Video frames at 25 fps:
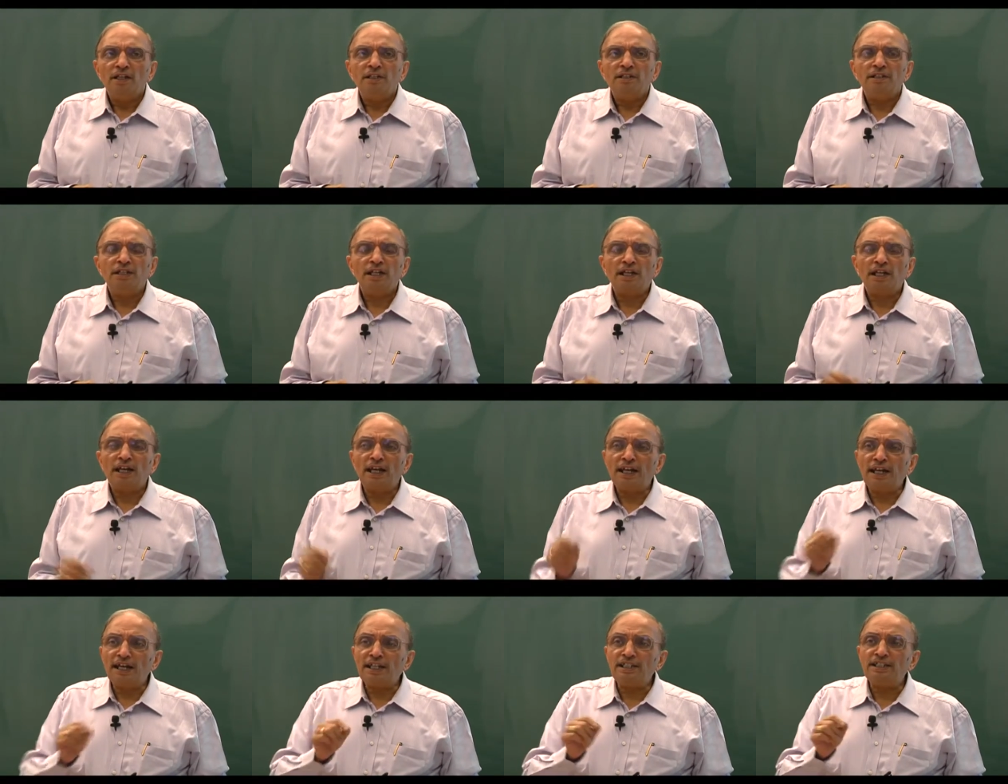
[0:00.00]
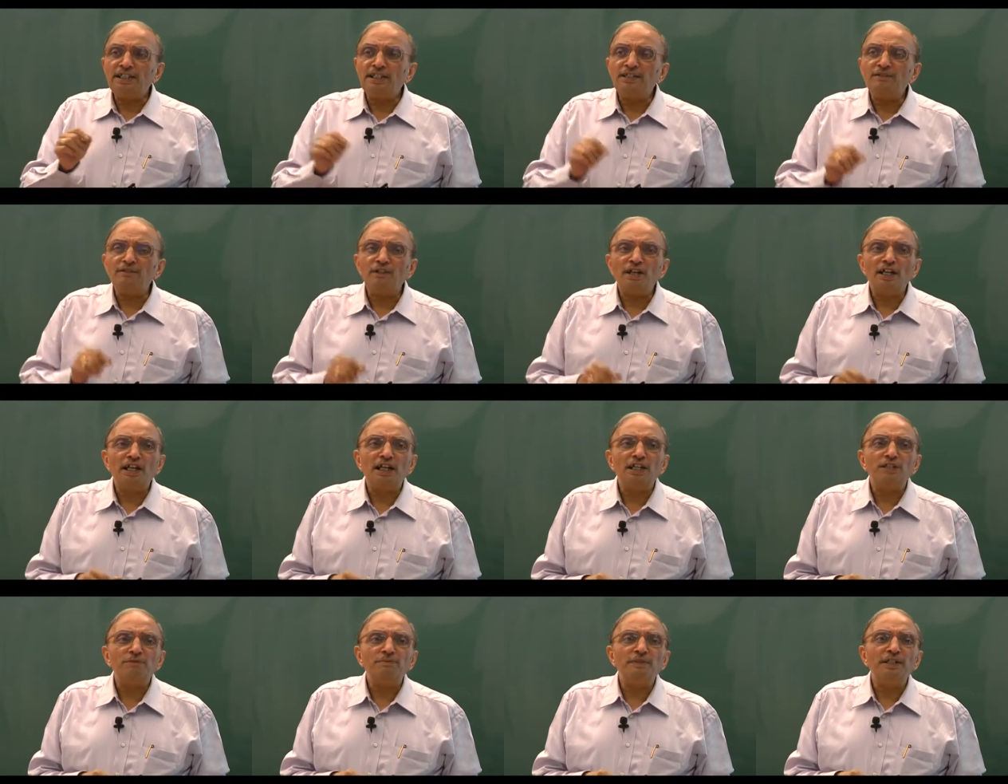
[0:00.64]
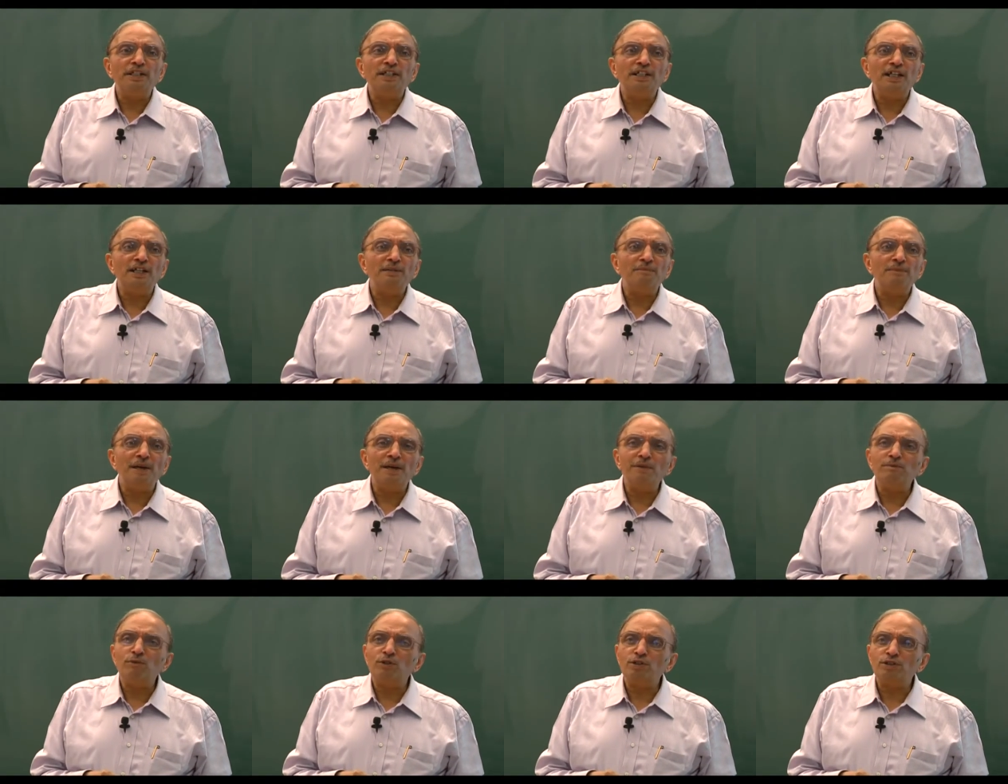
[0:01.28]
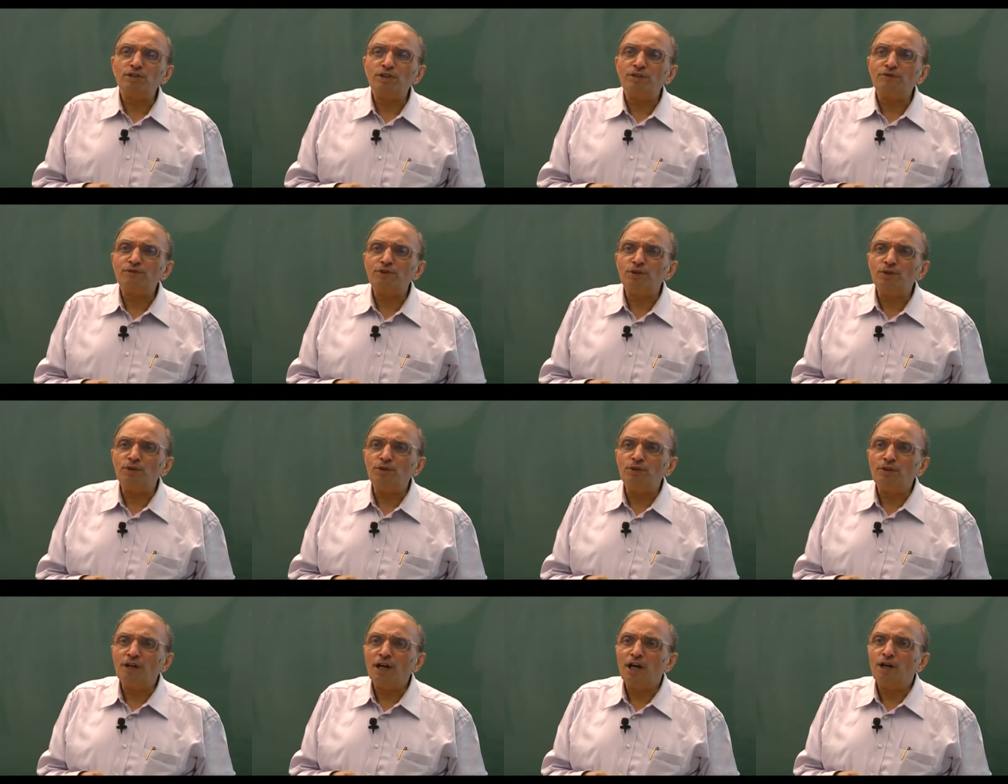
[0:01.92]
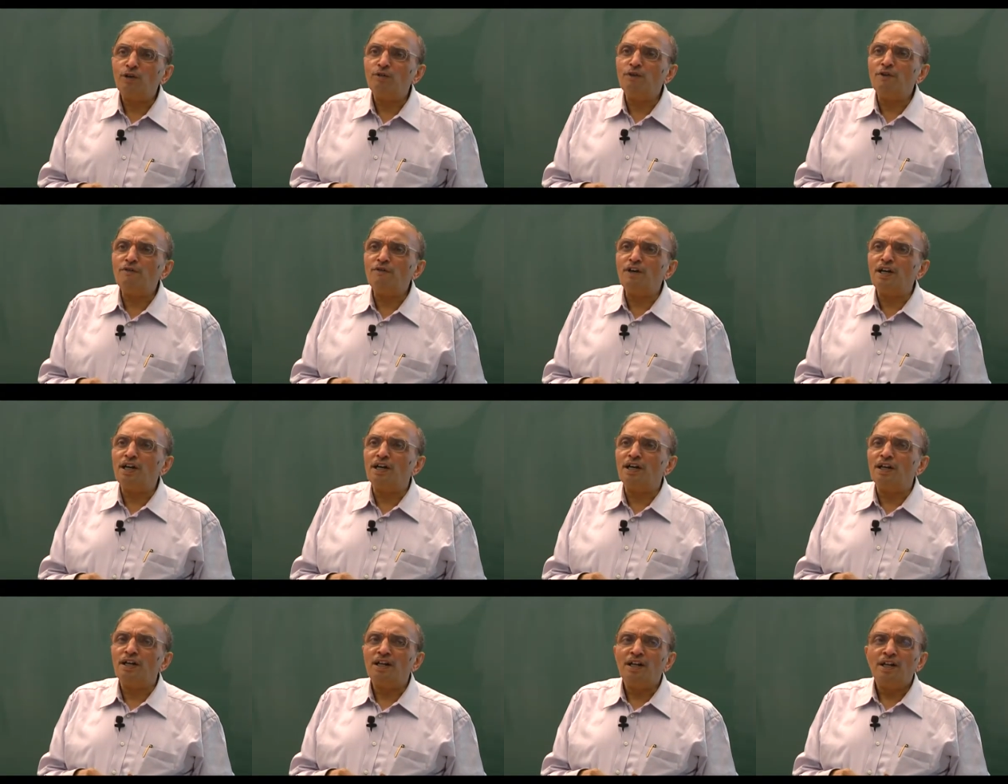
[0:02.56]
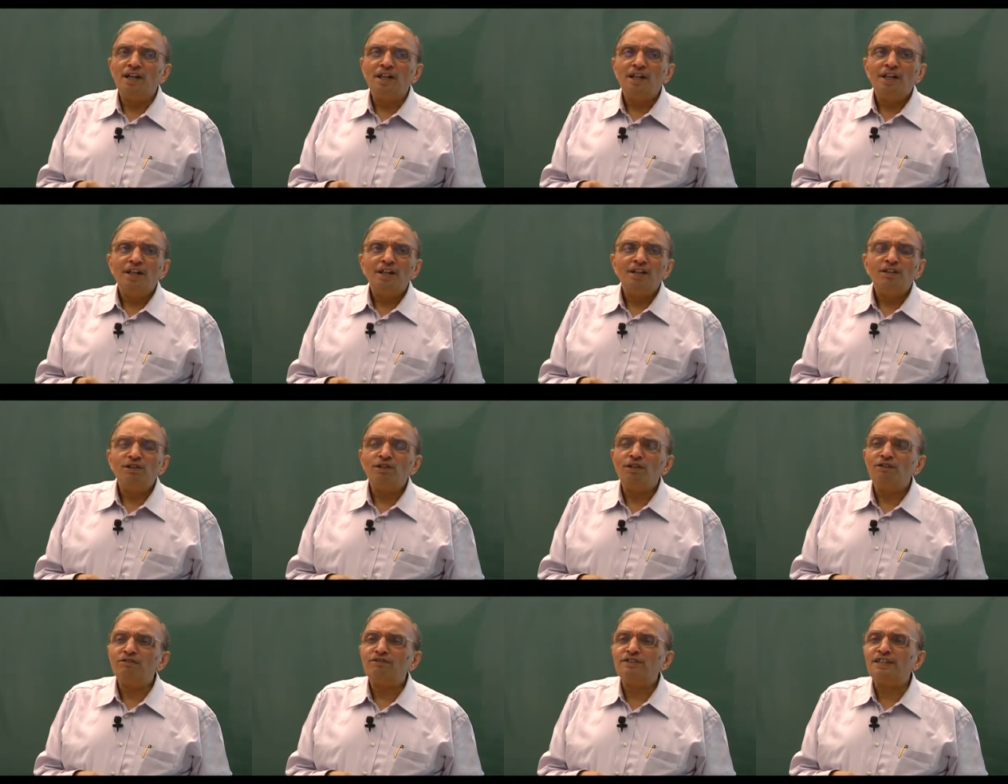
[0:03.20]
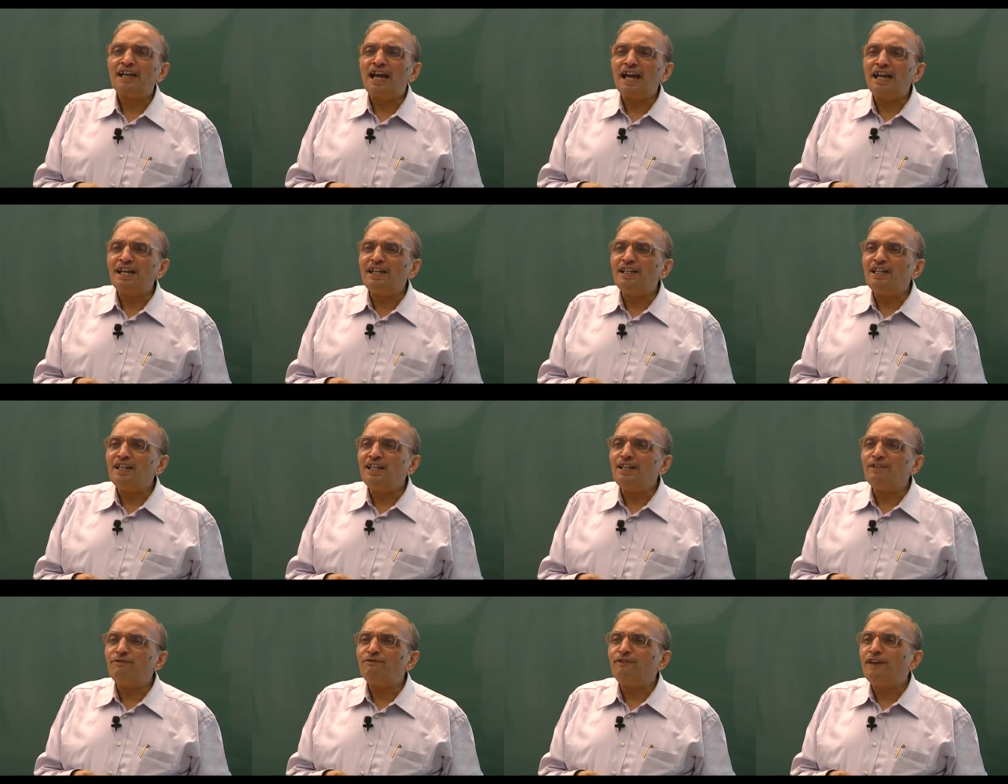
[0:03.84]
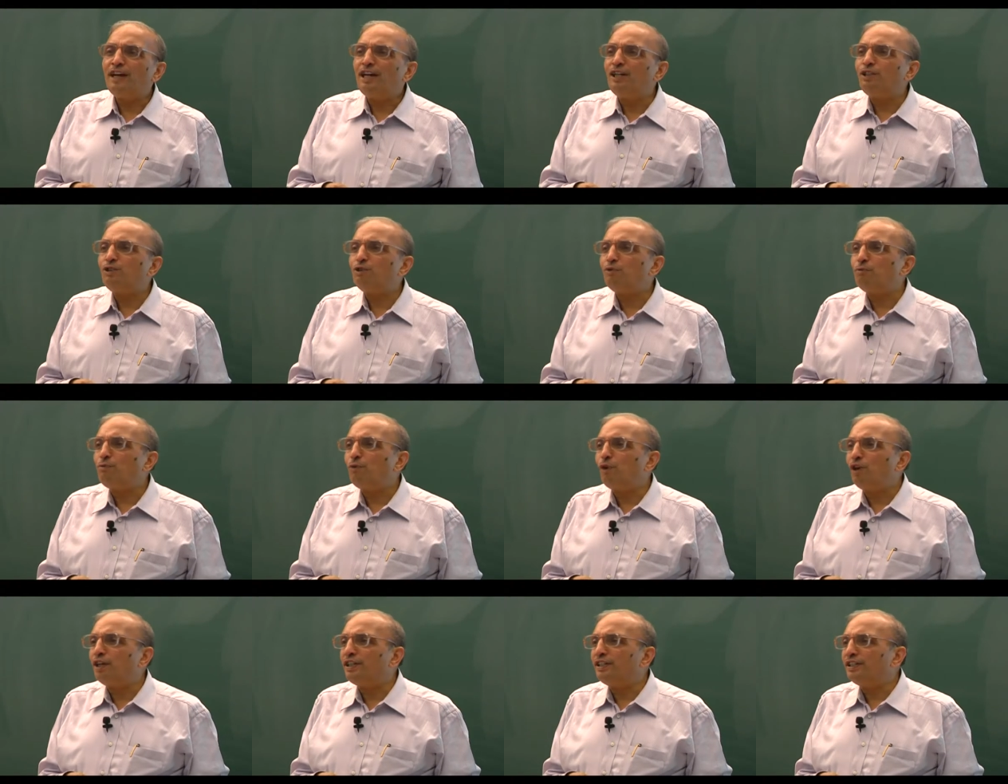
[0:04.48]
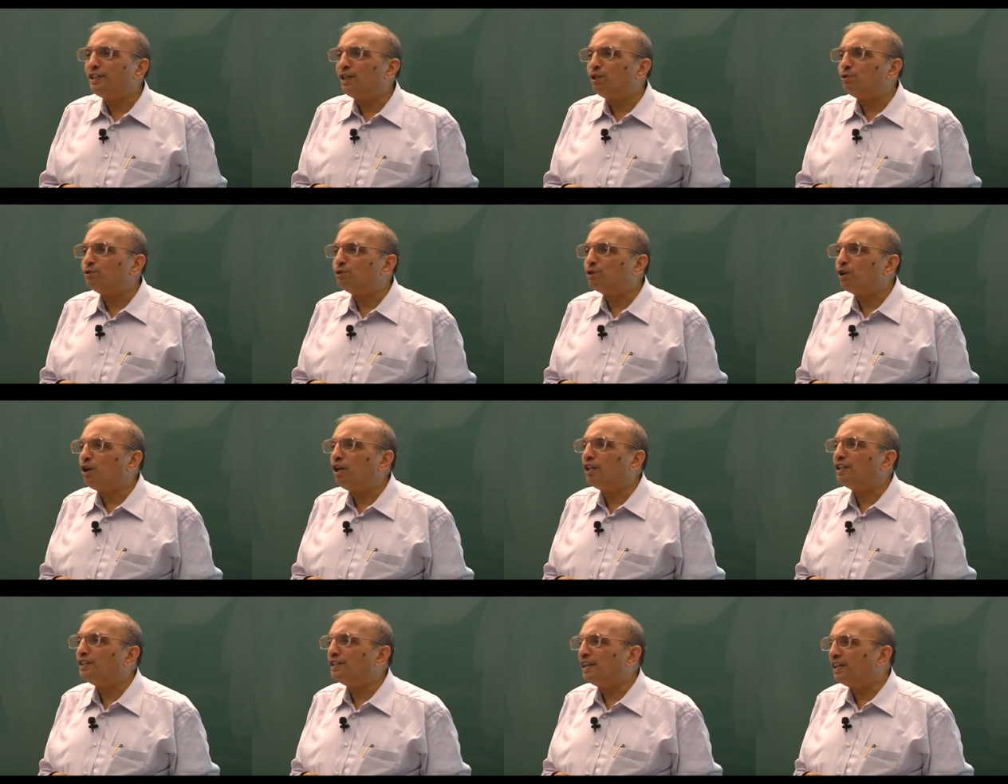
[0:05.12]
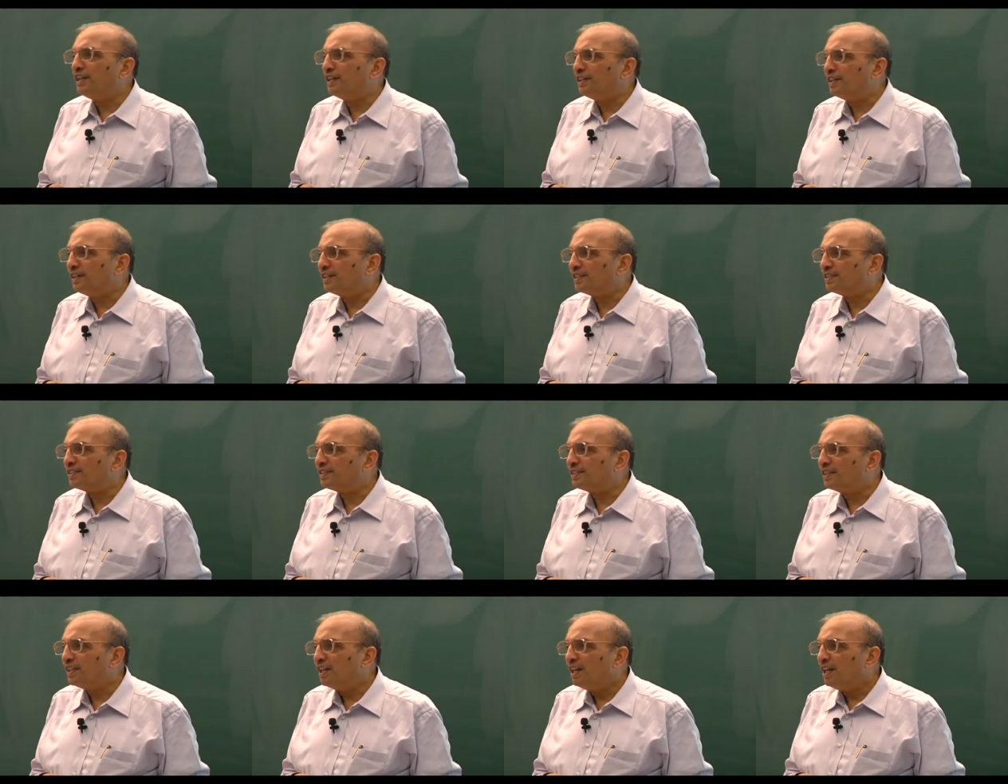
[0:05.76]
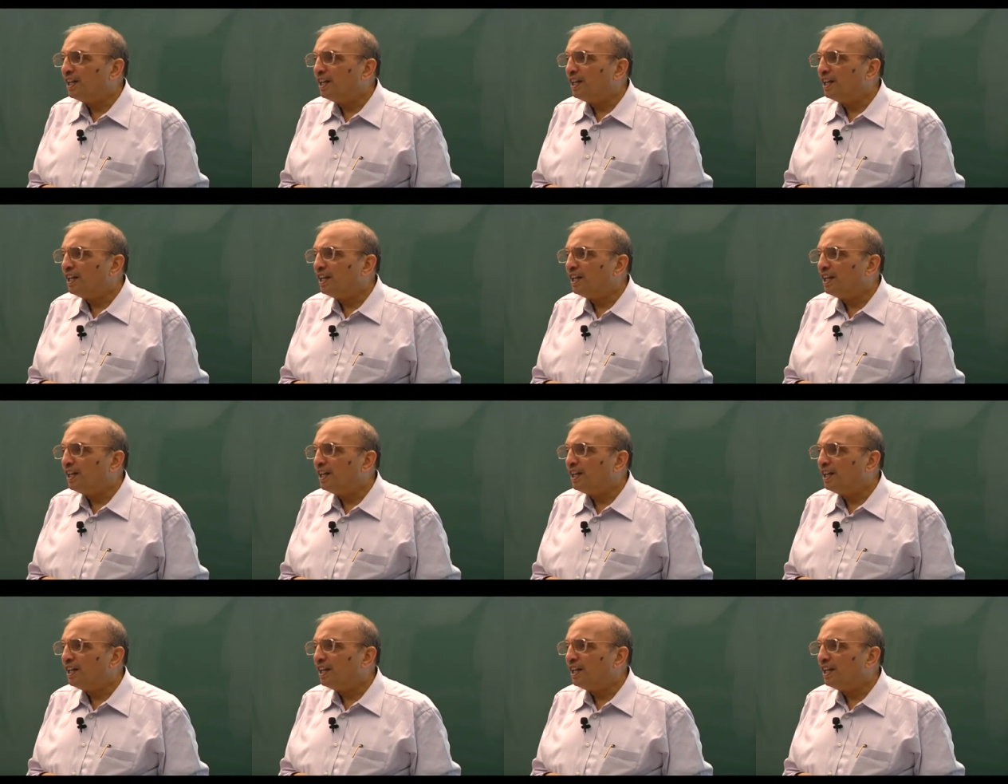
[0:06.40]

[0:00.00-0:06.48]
The correction work has been done by most of you. However, you have sadly failed to point out all the errors.